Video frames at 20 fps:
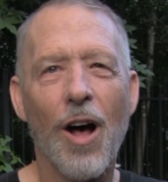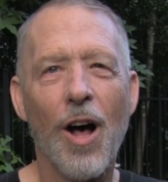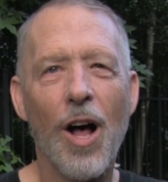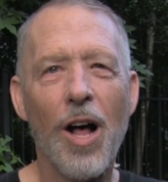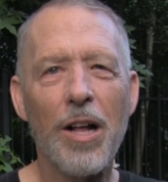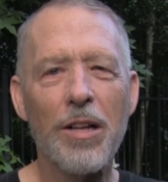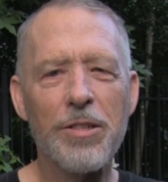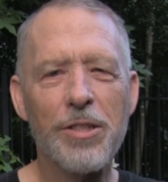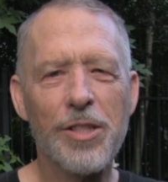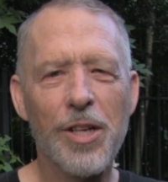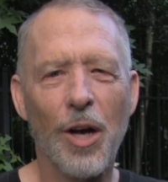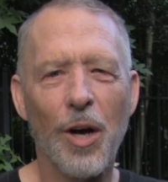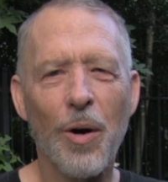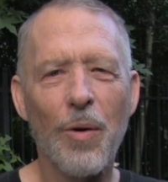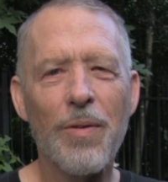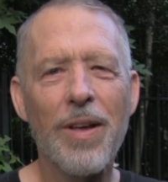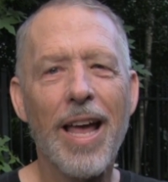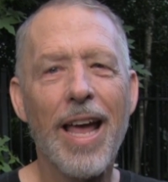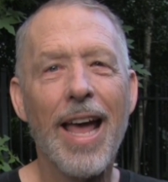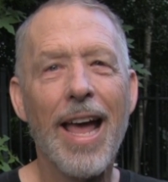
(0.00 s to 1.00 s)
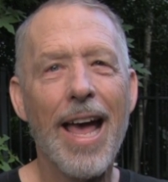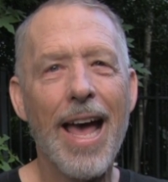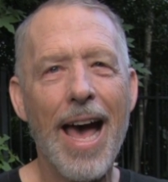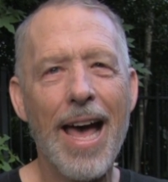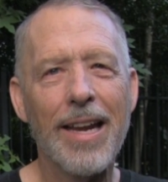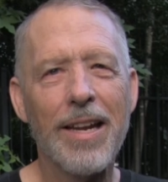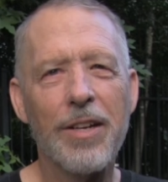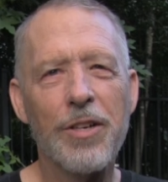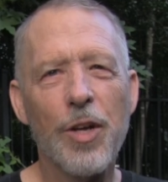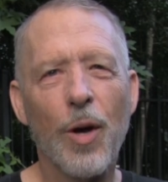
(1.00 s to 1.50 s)
Also,
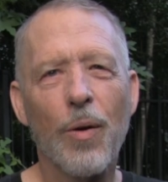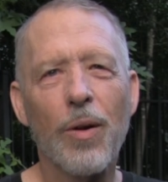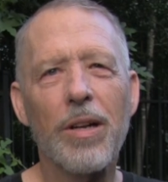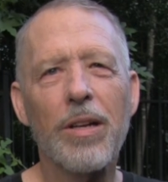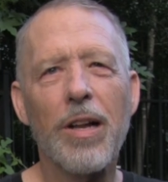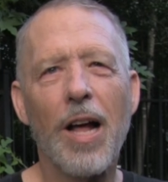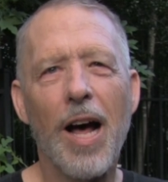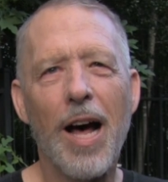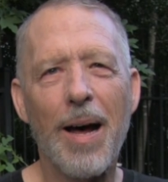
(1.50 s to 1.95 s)
anecdotal